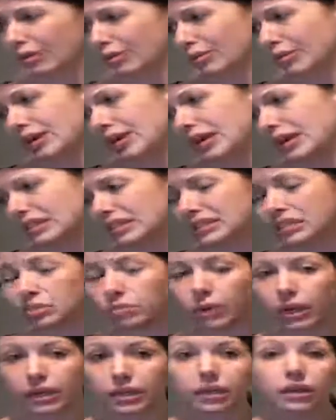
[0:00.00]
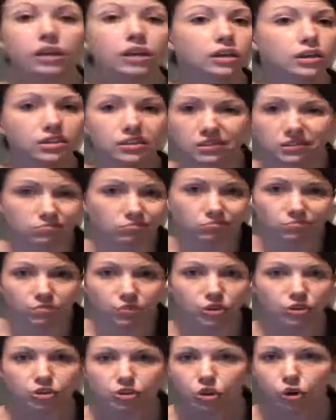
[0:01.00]
we got this one.
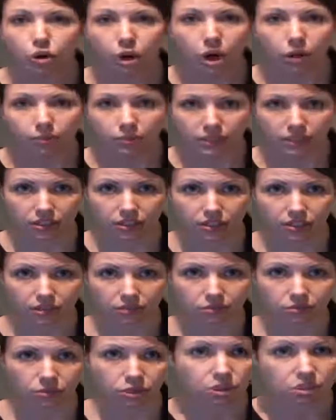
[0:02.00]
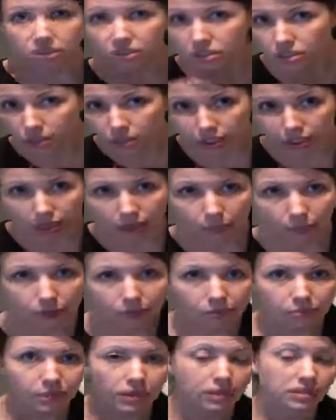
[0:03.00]
There's no competition. She's just going to come
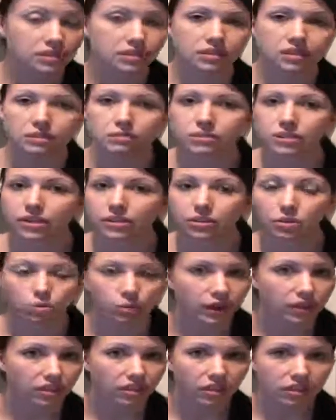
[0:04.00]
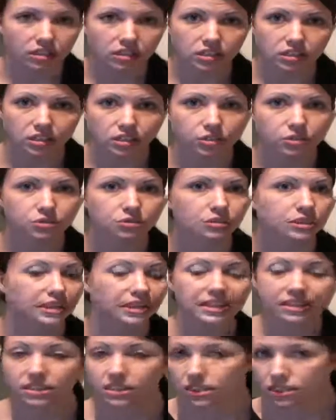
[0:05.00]
in because it seems like the right thing to do, the
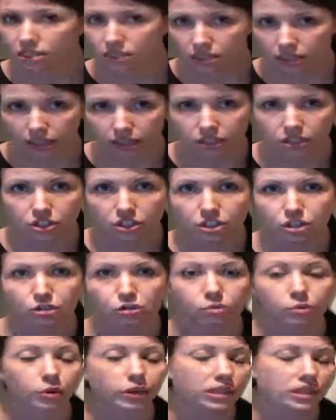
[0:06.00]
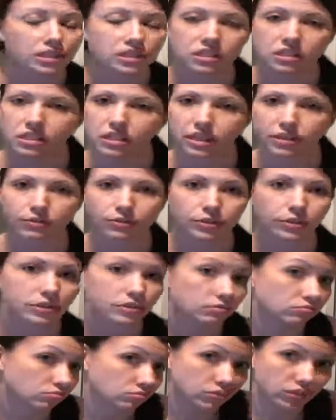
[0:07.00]
easiest thing to do, and we're going to just give
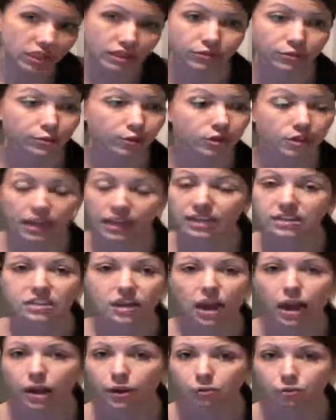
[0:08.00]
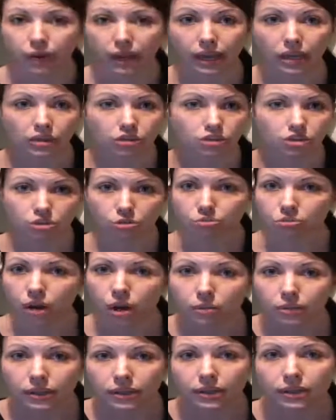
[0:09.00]
her a nice high rate, and she'll
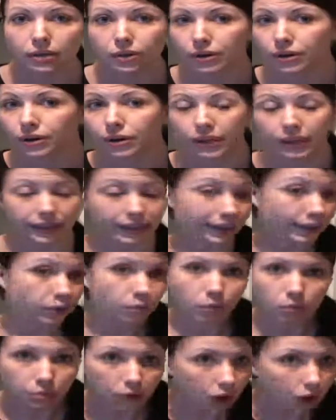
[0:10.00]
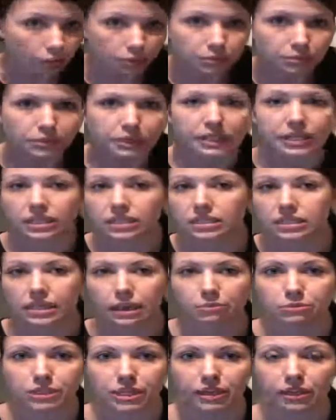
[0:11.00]
probably, or he will probably
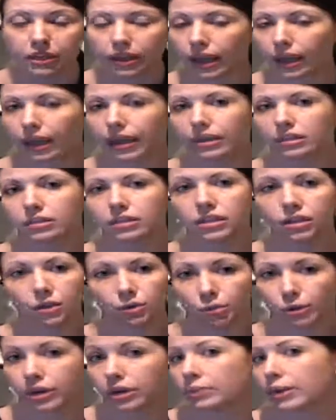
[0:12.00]
accept it, and we're